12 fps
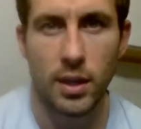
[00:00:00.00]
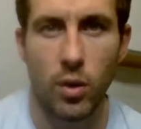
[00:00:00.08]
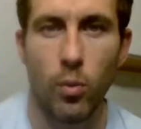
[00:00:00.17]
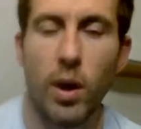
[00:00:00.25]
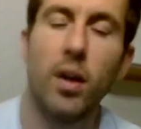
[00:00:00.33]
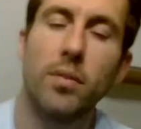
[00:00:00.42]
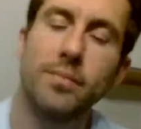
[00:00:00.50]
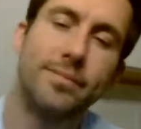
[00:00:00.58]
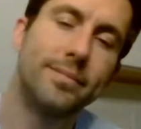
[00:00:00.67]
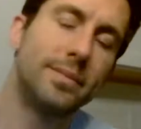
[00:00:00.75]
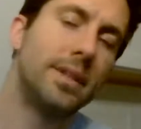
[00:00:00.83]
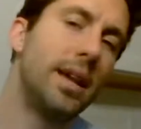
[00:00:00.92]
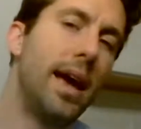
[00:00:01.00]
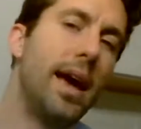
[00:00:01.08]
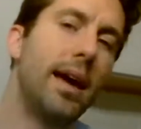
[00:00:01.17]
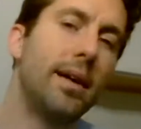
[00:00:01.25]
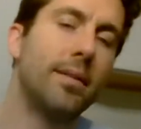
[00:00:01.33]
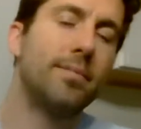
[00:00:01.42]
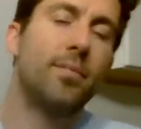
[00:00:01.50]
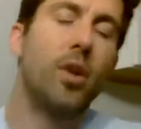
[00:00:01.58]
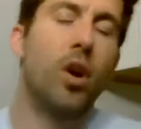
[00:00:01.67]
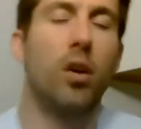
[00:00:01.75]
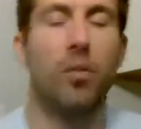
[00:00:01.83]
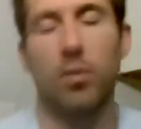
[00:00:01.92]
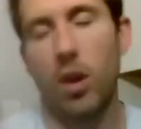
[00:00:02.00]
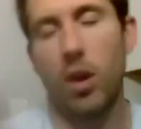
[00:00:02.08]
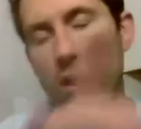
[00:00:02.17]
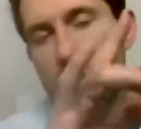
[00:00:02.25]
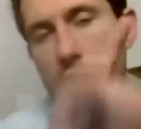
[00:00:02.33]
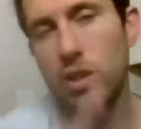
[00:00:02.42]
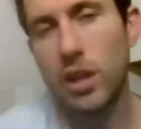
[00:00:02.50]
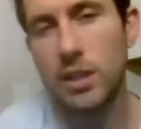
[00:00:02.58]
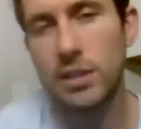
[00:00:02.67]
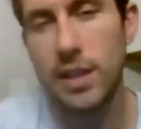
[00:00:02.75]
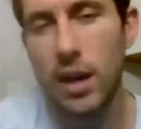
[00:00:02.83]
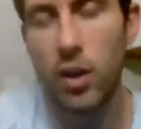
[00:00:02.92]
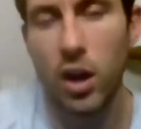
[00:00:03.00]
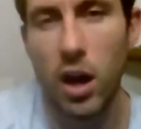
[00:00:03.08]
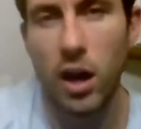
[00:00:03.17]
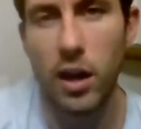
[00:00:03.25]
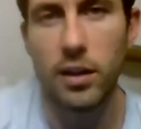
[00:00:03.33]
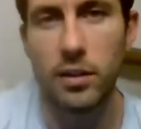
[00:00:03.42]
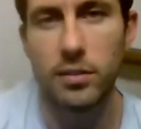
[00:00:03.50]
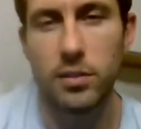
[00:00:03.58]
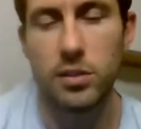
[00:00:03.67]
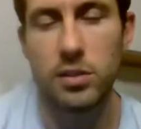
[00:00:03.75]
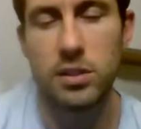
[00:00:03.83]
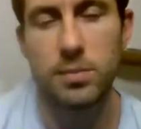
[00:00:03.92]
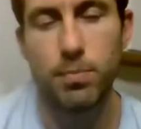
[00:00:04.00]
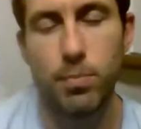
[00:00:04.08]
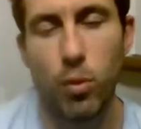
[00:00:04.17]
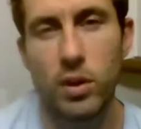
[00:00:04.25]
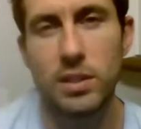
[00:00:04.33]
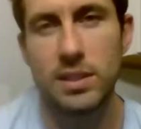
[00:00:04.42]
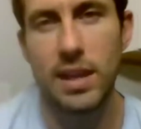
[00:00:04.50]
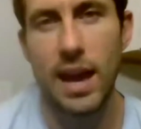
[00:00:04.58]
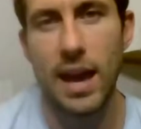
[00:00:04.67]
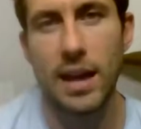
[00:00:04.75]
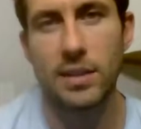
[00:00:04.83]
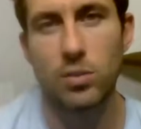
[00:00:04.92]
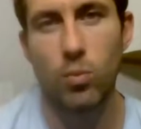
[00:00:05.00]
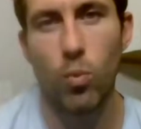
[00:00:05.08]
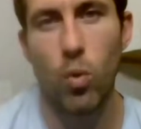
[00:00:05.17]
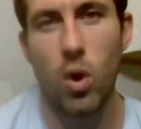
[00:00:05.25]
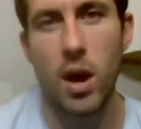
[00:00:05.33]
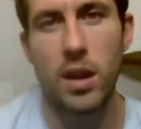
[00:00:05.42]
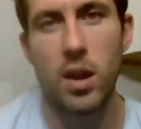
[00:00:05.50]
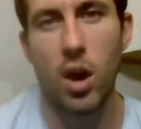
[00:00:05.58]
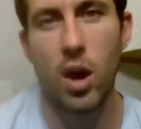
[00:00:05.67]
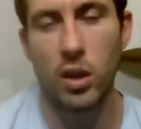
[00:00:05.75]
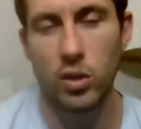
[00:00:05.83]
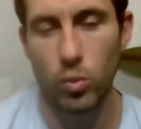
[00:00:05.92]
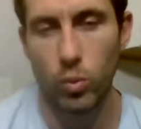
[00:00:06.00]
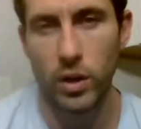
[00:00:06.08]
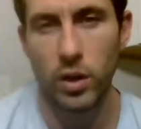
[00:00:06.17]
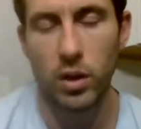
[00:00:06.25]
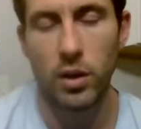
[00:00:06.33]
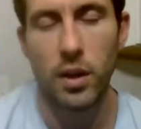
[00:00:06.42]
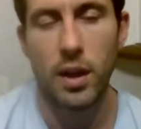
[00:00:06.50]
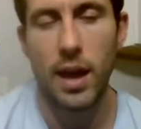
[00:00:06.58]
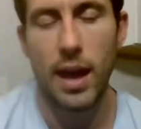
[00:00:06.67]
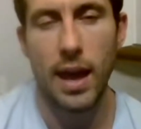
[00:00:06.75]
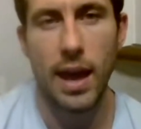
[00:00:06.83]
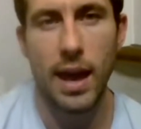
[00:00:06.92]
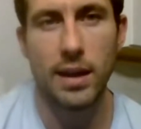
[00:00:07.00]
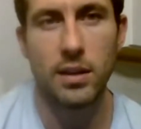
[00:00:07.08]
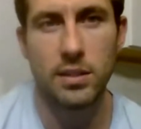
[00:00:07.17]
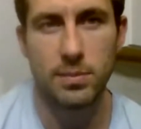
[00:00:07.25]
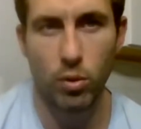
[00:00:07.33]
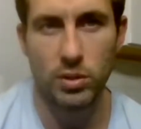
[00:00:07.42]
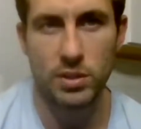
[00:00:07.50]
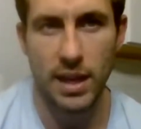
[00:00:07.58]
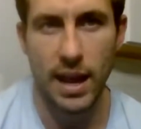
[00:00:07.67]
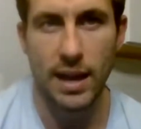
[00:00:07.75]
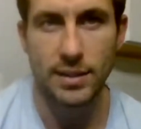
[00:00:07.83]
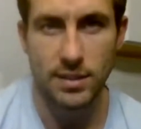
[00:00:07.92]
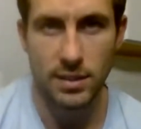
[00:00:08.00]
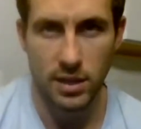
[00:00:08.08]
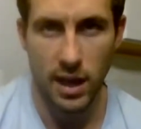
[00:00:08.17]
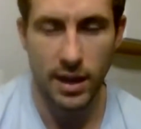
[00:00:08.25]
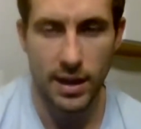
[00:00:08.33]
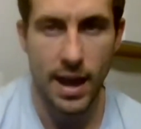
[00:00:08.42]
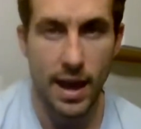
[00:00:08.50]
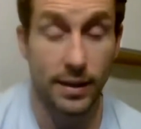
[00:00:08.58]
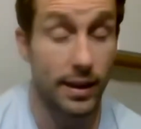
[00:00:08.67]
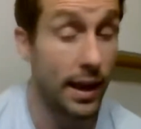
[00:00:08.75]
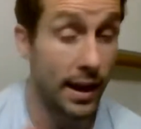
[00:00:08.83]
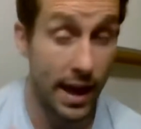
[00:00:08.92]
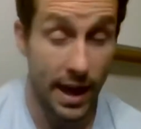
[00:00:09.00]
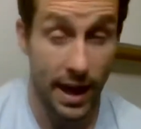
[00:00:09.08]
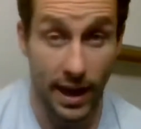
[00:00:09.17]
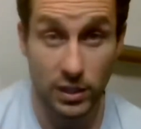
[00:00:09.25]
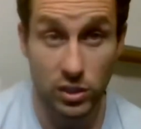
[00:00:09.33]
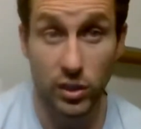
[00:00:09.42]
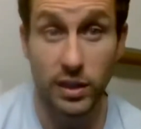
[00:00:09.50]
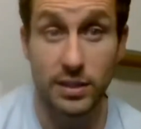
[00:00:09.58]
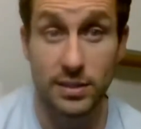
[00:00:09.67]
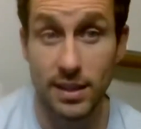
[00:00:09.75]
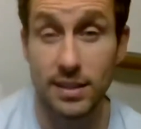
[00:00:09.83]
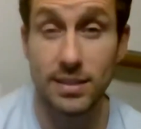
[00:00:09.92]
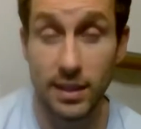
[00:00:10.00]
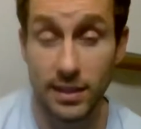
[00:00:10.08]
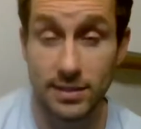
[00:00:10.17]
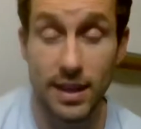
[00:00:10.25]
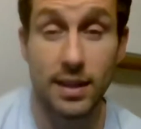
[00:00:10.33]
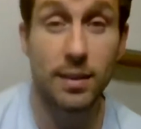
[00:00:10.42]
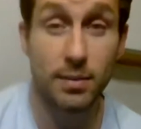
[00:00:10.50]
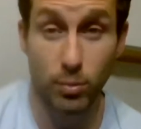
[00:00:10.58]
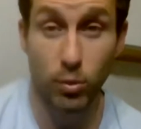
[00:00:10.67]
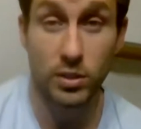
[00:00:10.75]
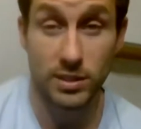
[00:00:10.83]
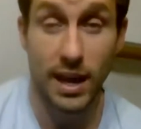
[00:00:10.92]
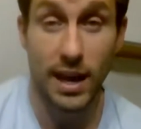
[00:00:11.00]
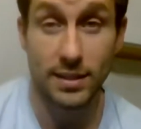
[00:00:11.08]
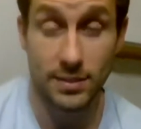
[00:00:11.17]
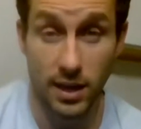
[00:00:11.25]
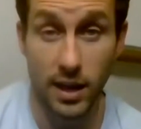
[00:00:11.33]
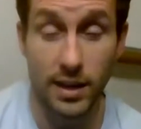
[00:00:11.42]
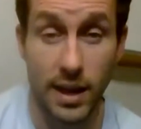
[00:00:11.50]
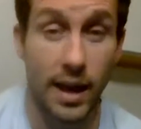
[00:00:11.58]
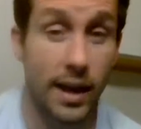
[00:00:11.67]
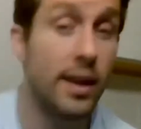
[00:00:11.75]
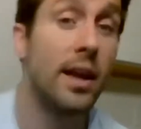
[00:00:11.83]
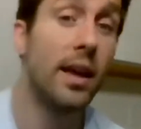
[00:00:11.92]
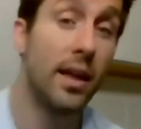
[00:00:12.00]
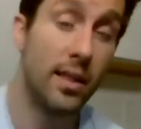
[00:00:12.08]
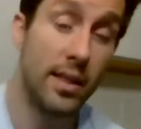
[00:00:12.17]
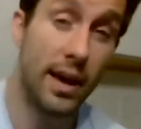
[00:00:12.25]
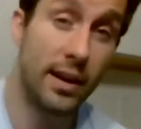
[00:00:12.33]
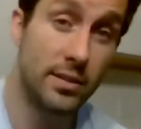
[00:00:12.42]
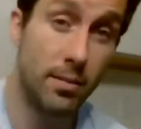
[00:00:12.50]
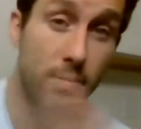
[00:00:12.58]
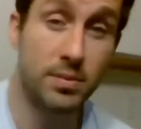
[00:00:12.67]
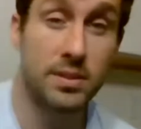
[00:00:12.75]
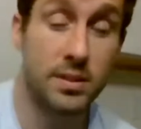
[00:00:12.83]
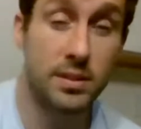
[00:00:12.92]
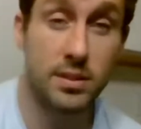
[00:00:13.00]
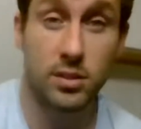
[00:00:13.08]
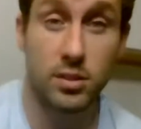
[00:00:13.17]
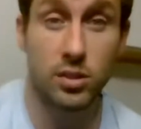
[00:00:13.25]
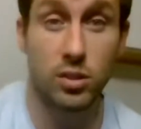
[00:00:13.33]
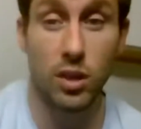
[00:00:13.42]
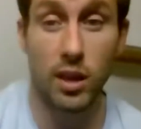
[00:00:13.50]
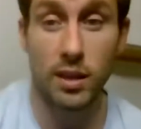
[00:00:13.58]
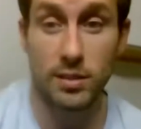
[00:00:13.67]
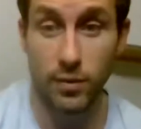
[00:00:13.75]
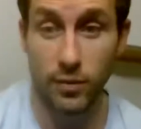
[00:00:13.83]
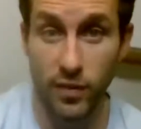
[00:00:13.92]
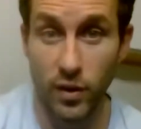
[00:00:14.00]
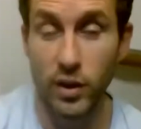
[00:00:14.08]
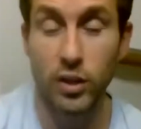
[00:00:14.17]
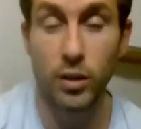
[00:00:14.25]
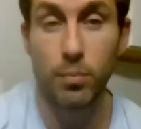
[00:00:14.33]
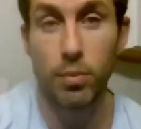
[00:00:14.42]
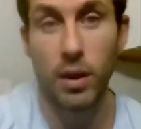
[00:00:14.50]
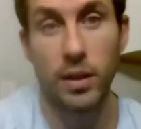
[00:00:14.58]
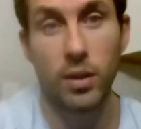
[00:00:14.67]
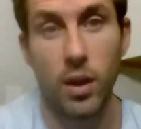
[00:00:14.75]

Well, today, also check us out on Sportscast1 on Twitter and the sportscast.net. And actually, since I said the sportscast.net, that is it's a very good